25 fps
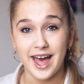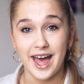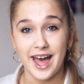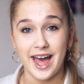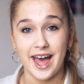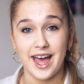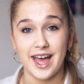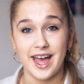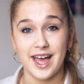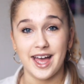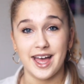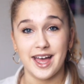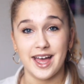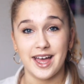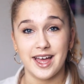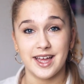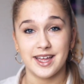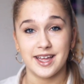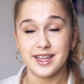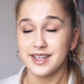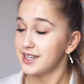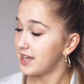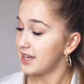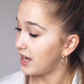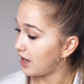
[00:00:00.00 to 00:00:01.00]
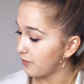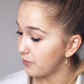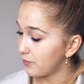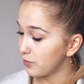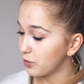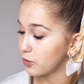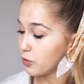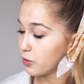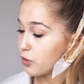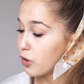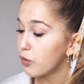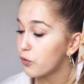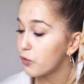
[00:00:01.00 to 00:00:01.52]
and I will
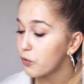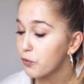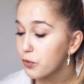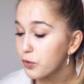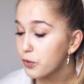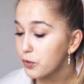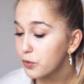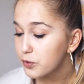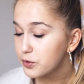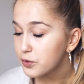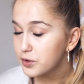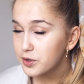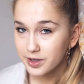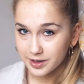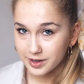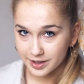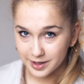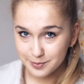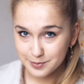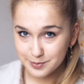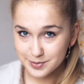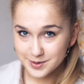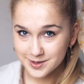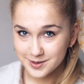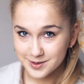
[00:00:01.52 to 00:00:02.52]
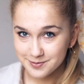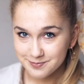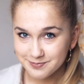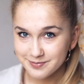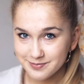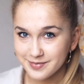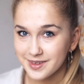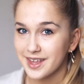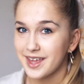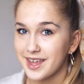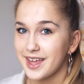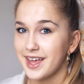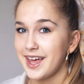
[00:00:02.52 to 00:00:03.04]
go through the clips,
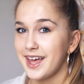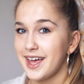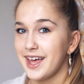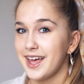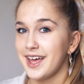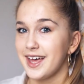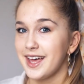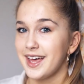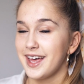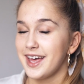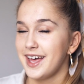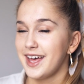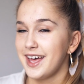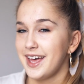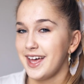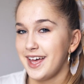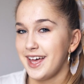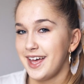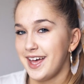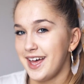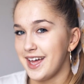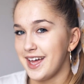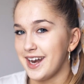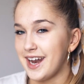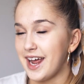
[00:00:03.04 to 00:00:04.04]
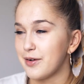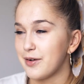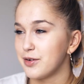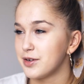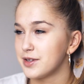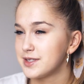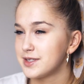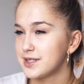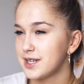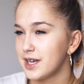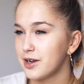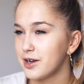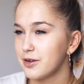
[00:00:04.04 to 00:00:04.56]
and I will
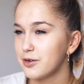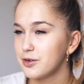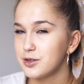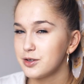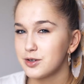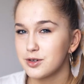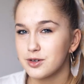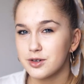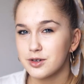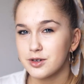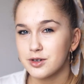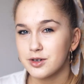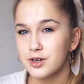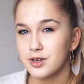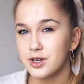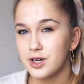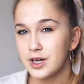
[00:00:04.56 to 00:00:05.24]
tell you the